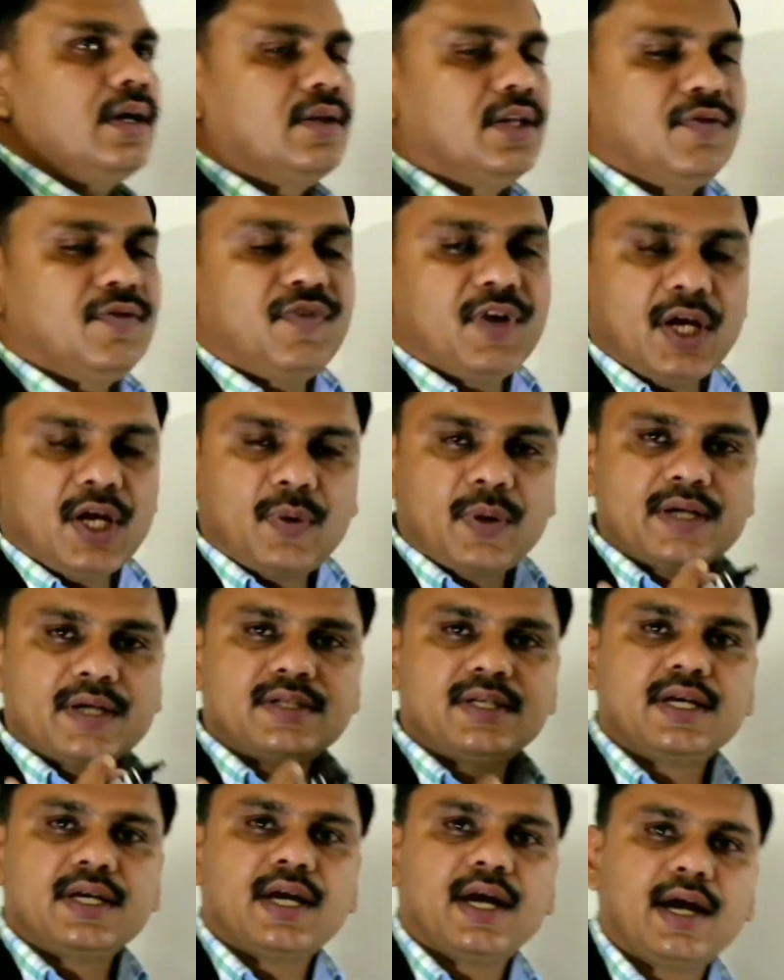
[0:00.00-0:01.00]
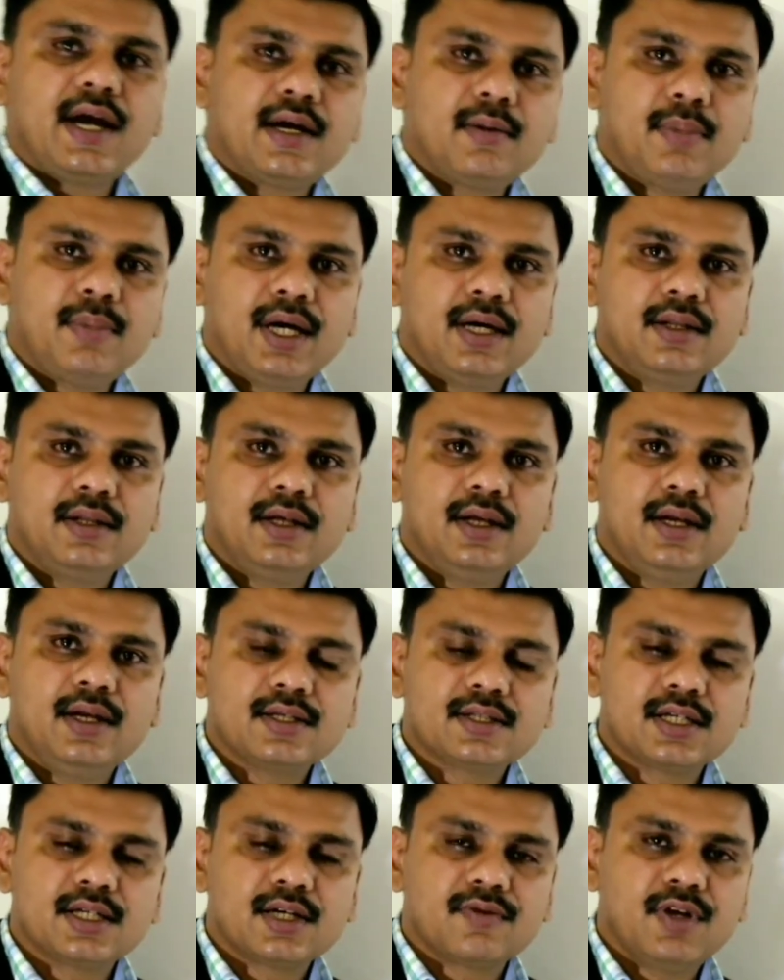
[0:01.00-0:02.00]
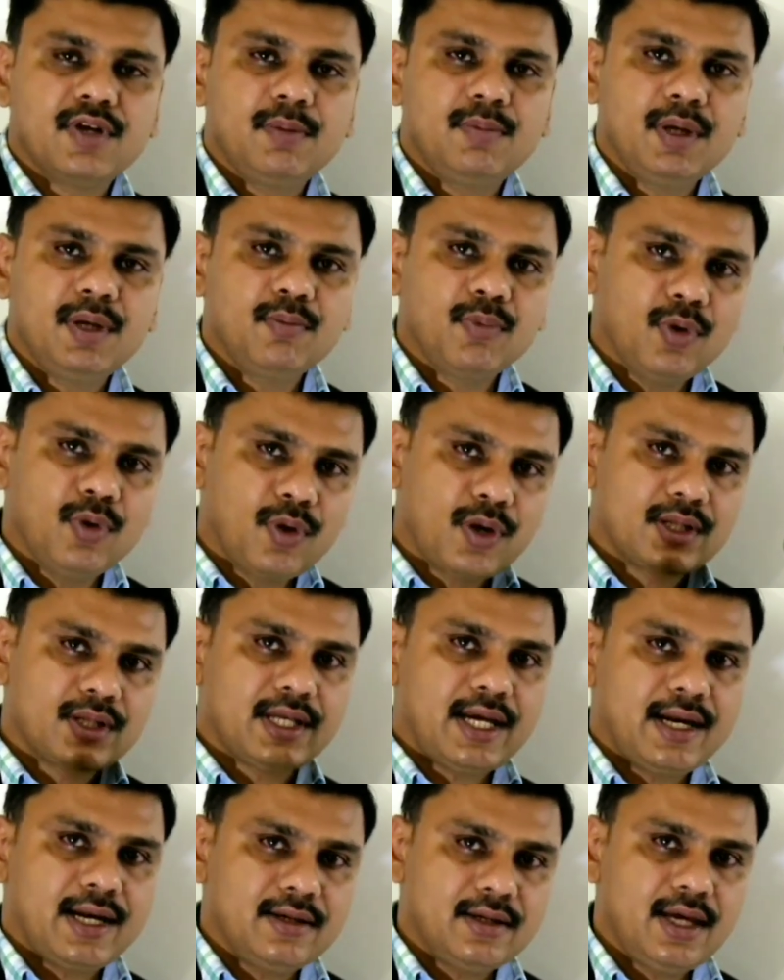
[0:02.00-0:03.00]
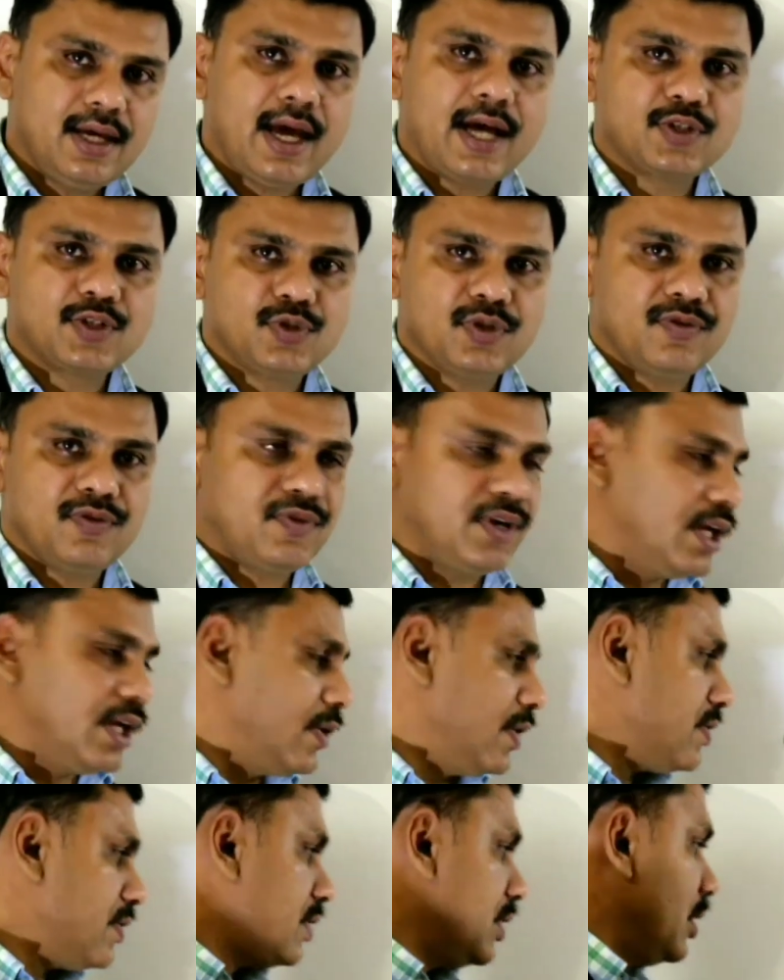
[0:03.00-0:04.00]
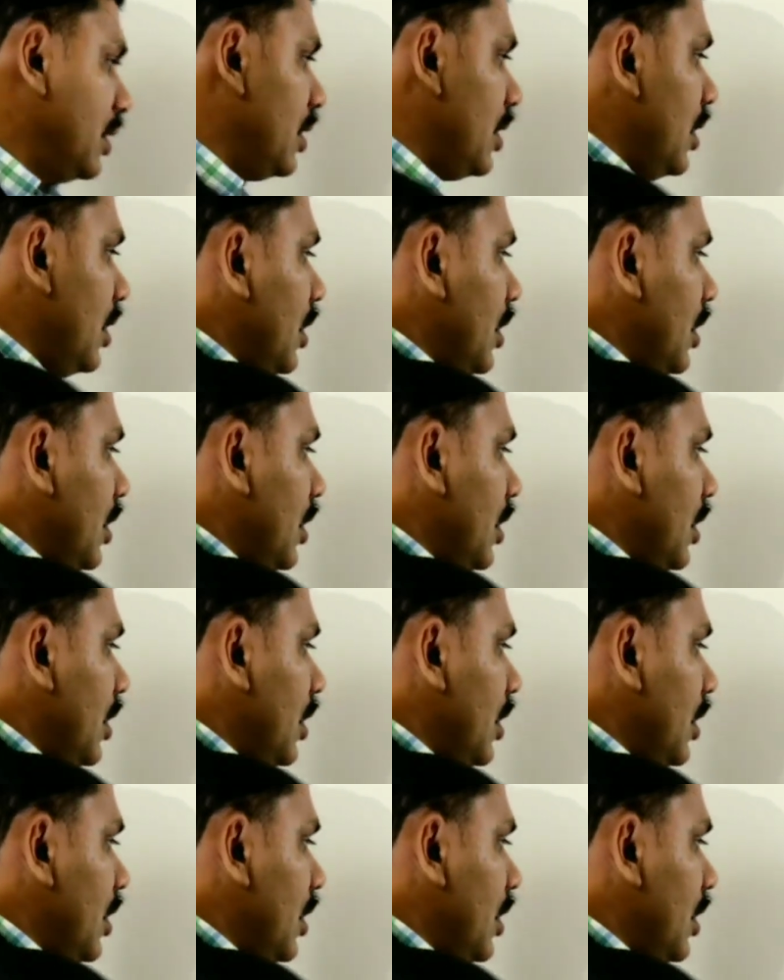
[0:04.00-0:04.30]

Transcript: The frequency heard by the listener will be more than the actual frequency.